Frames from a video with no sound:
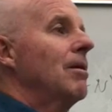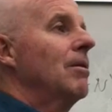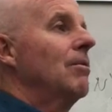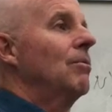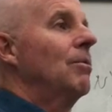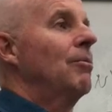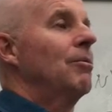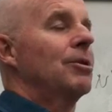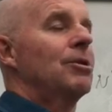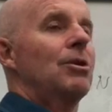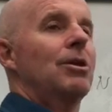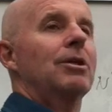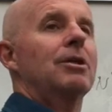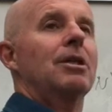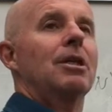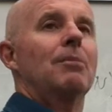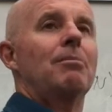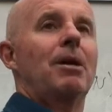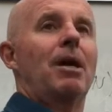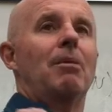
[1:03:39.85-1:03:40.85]

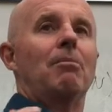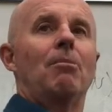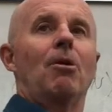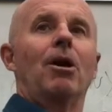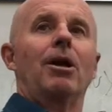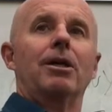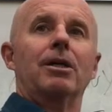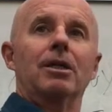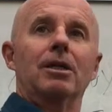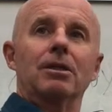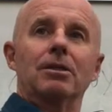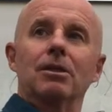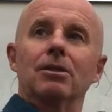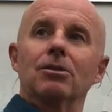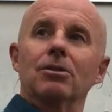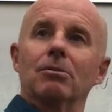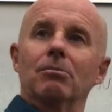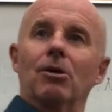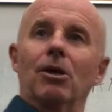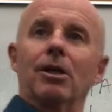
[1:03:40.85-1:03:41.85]
marketing,
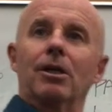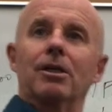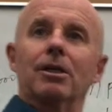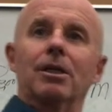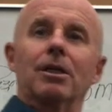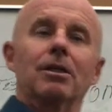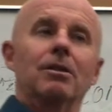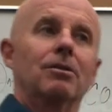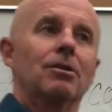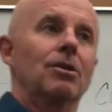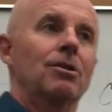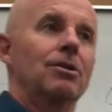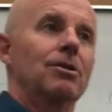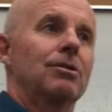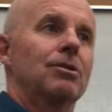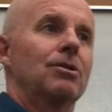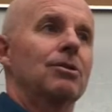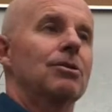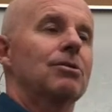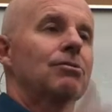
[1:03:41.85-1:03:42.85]
digital marketing,
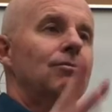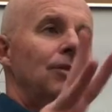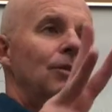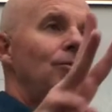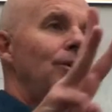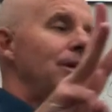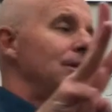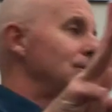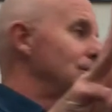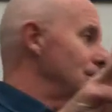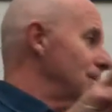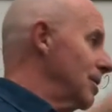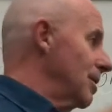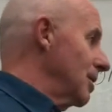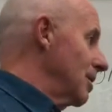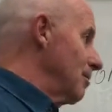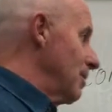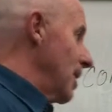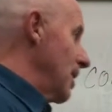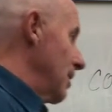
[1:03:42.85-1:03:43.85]
there's 3 ways to
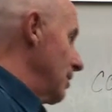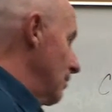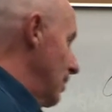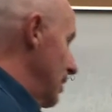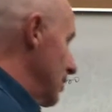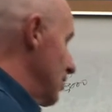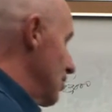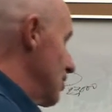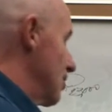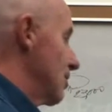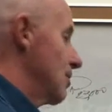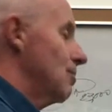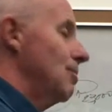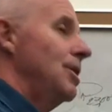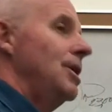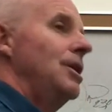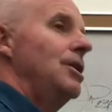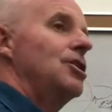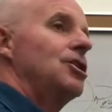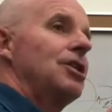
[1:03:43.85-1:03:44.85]
think about it, right? There's
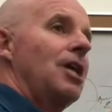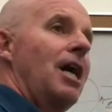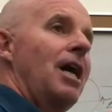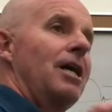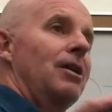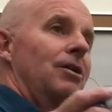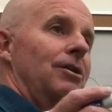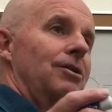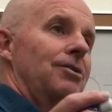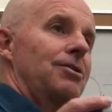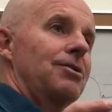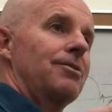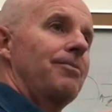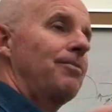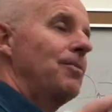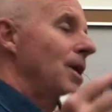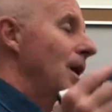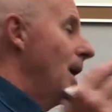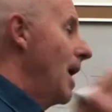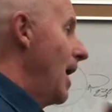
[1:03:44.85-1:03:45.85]
3 channels,
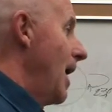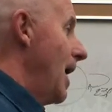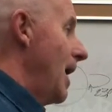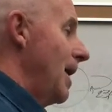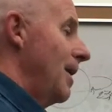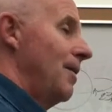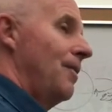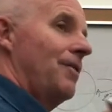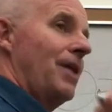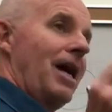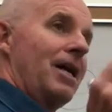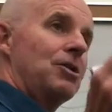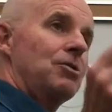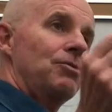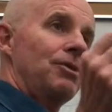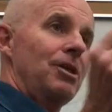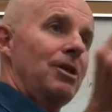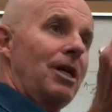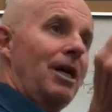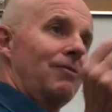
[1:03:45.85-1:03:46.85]
and that's
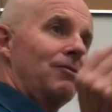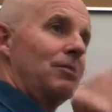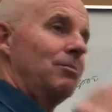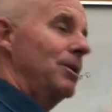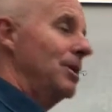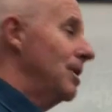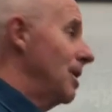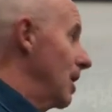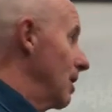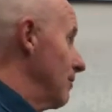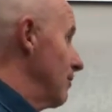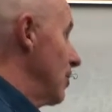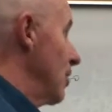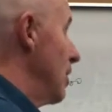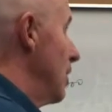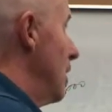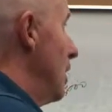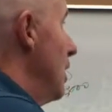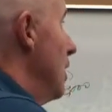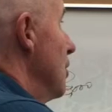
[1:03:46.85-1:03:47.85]
where you have to be careful.
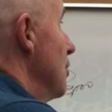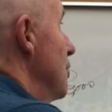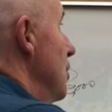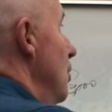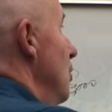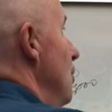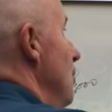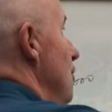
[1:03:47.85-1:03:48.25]
So